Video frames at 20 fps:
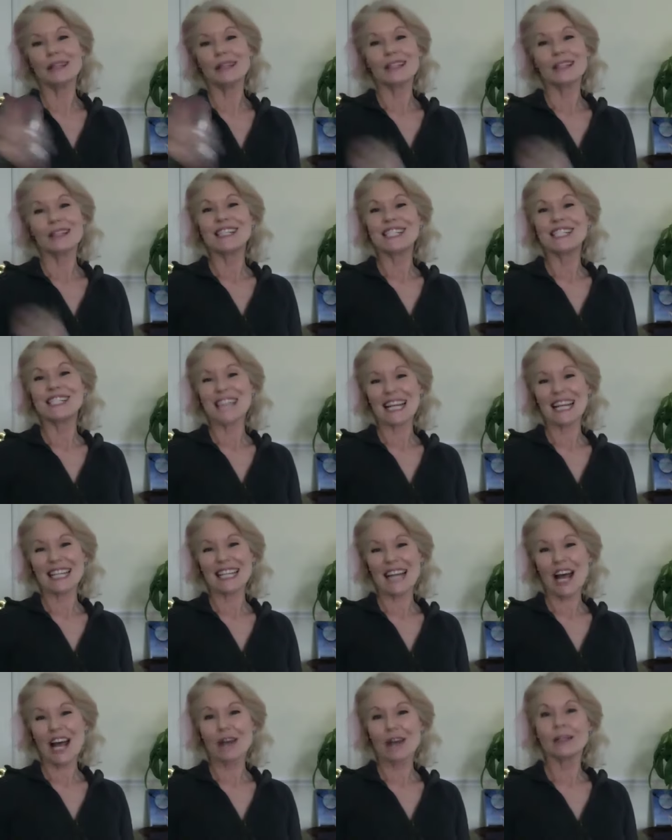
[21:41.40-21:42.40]
check it
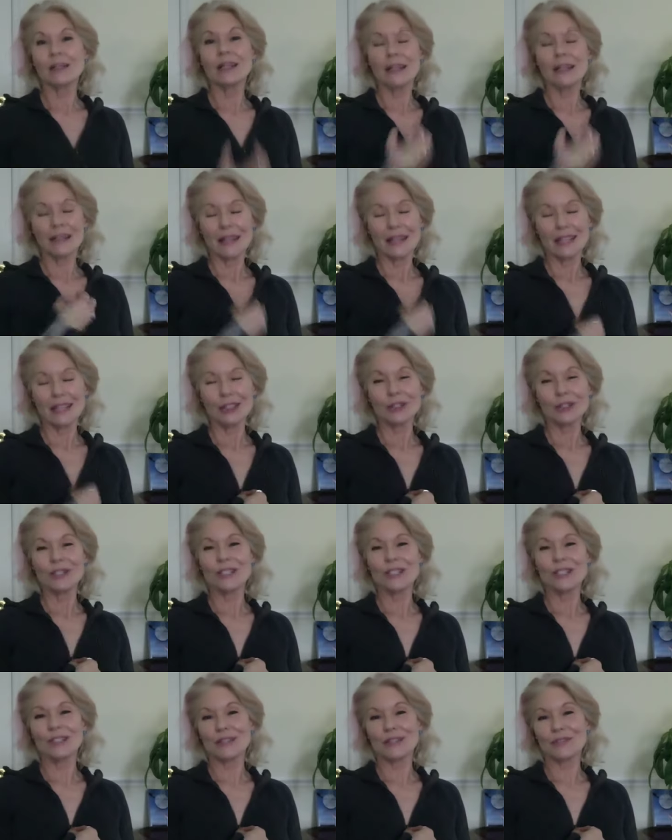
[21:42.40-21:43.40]
out and learn
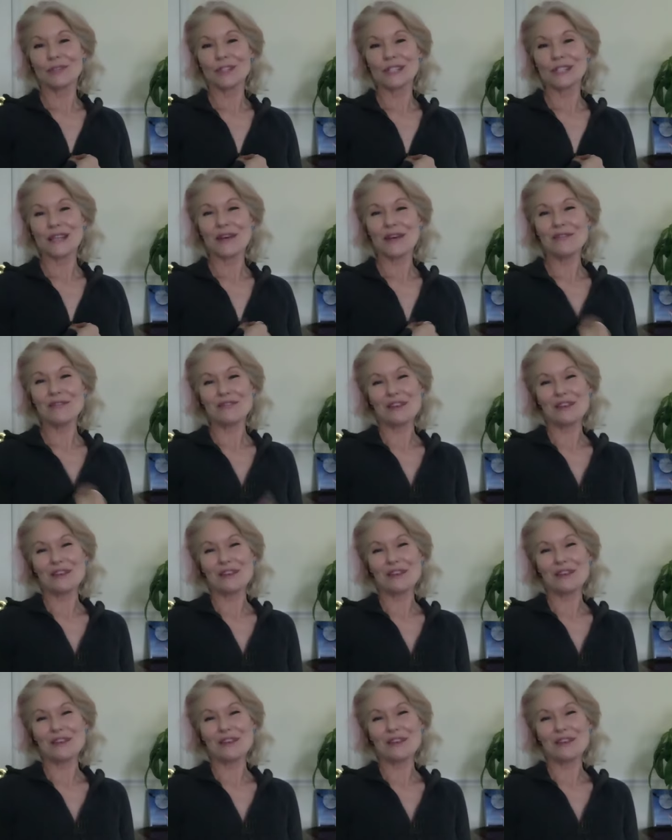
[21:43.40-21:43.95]
to love yourself.